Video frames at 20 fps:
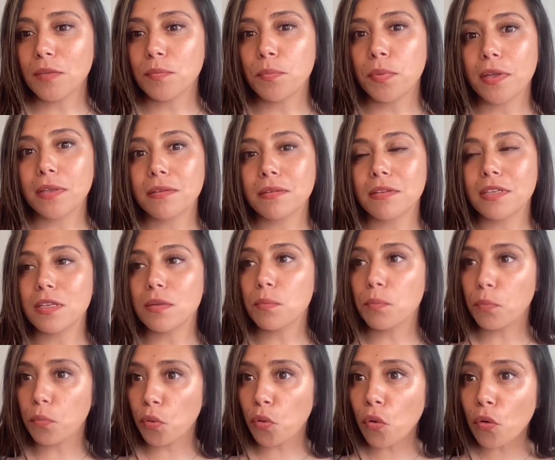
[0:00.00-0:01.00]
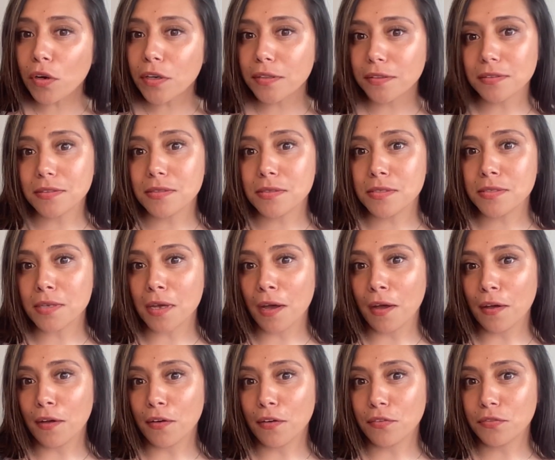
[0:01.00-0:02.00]
but the importance
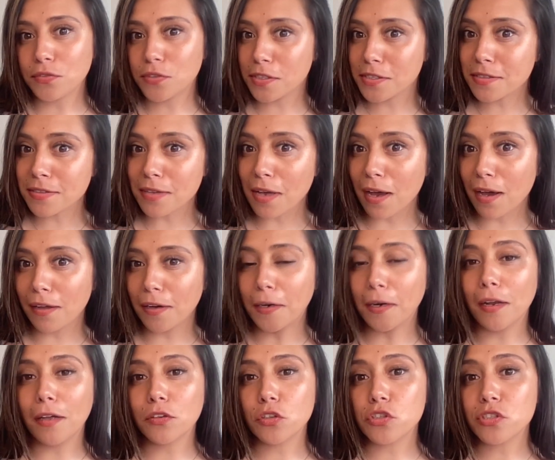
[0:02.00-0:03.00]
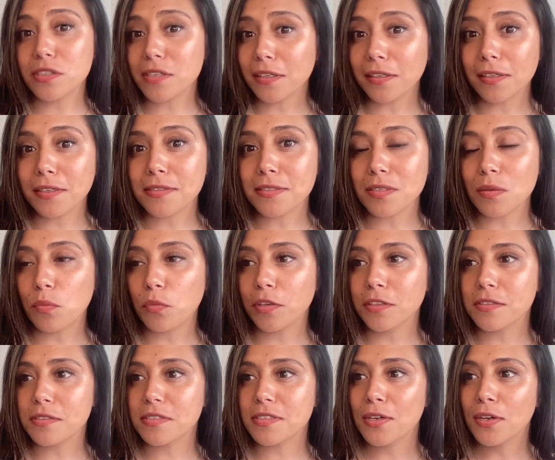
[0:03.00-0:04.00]
of the sun and understanding
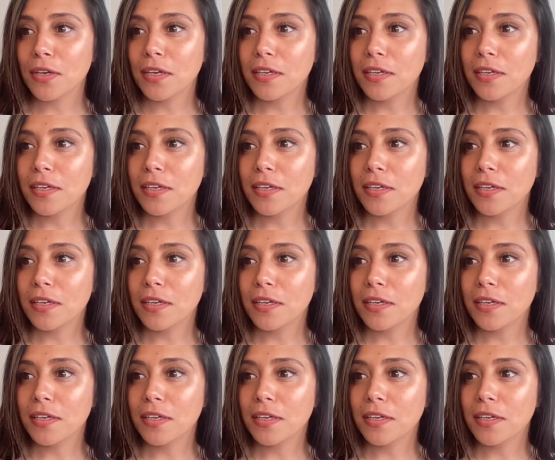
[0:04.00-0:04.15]
someone's